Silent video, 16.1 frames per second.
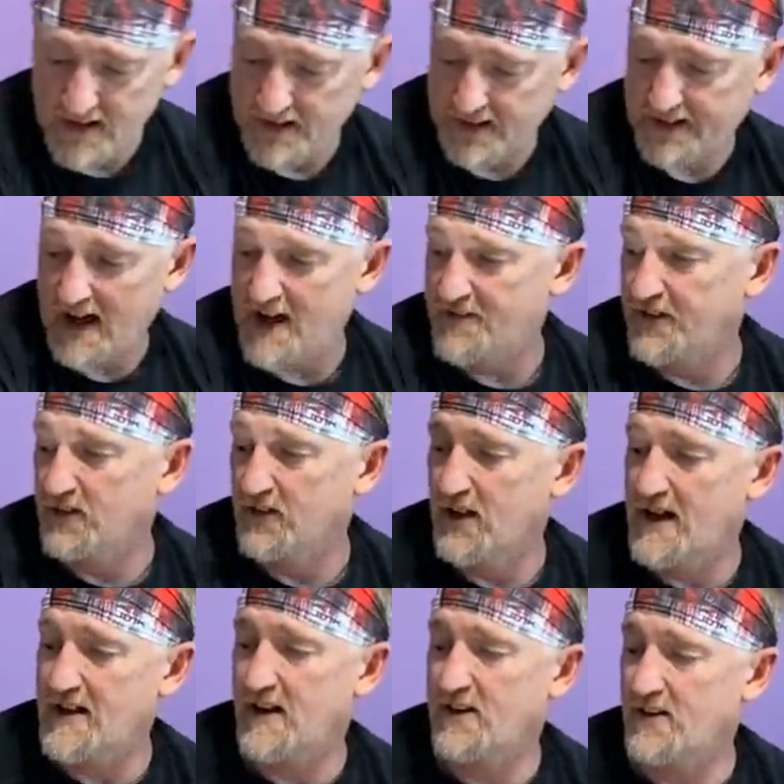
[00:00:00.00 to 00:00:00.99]
like I have a
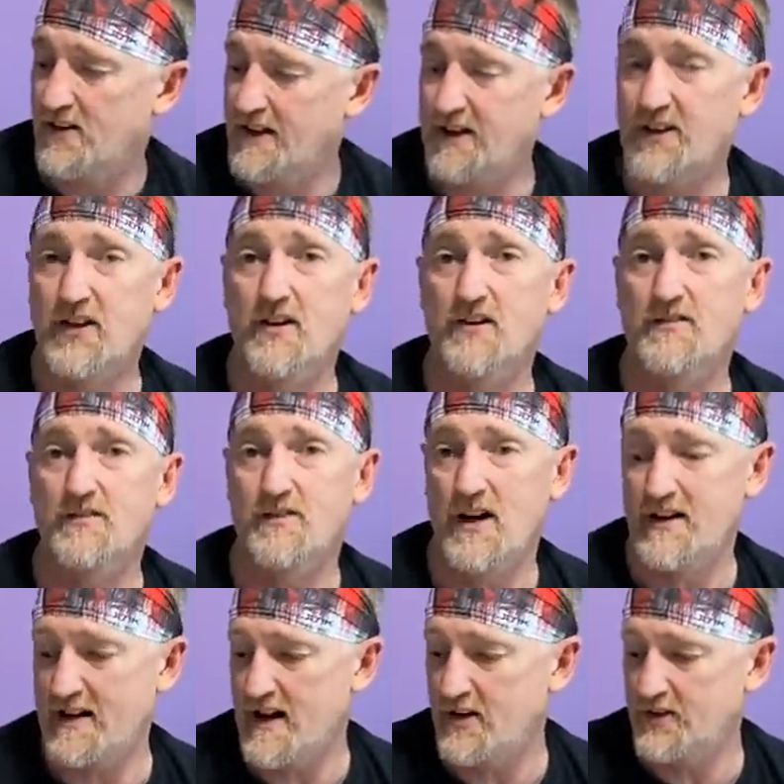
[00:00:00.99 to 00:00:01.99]
light underneath here
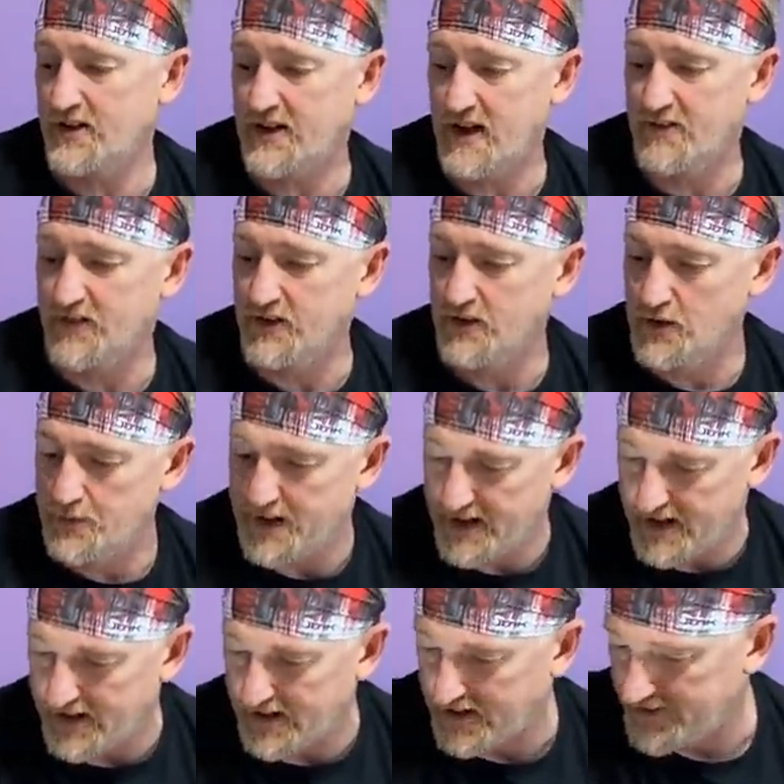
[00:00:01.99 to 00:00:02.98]
right now to kind of
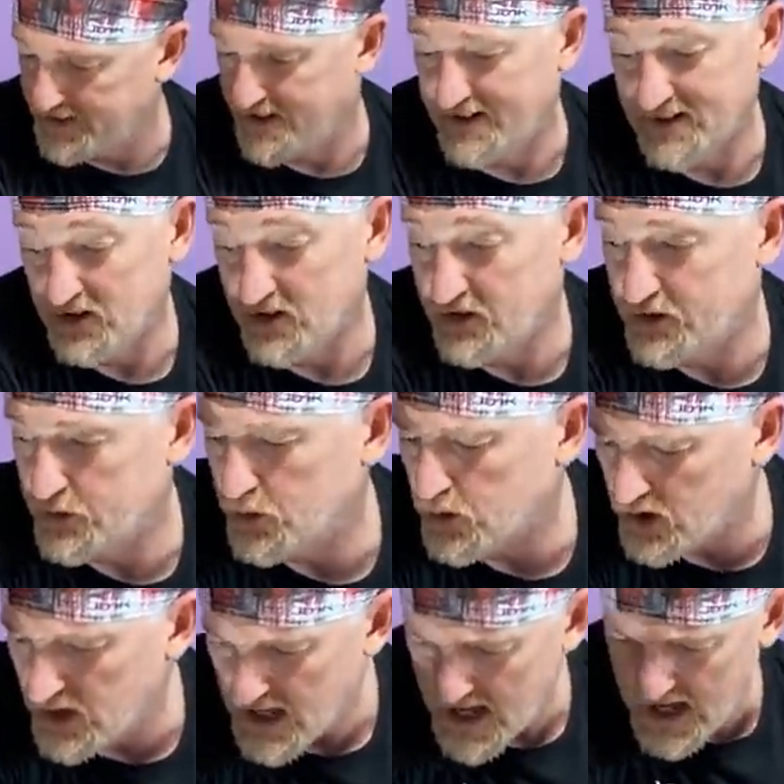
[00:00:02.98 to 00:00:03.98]
illuminate it because I think it looks
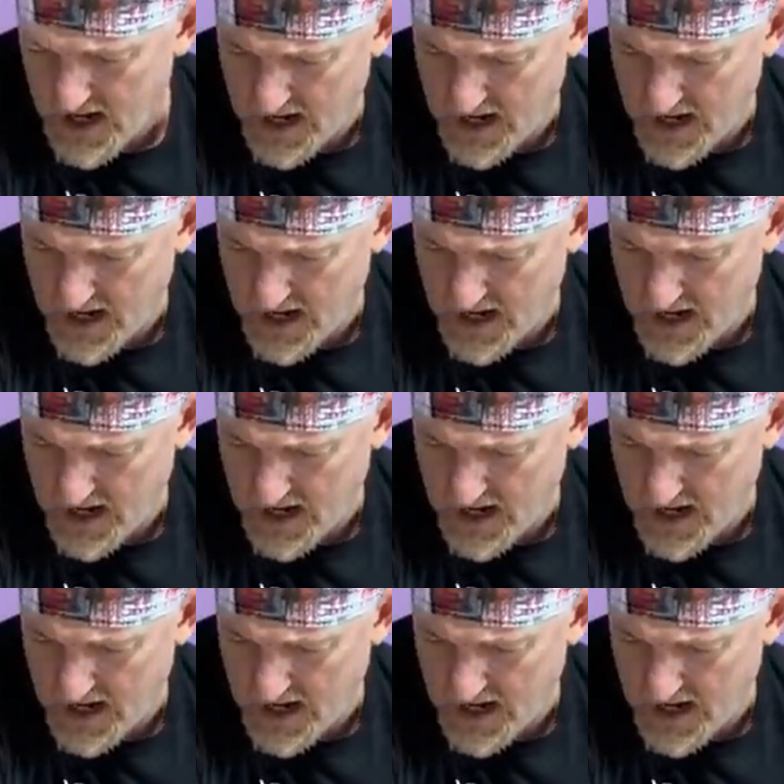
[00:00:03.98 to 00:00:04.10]
cool.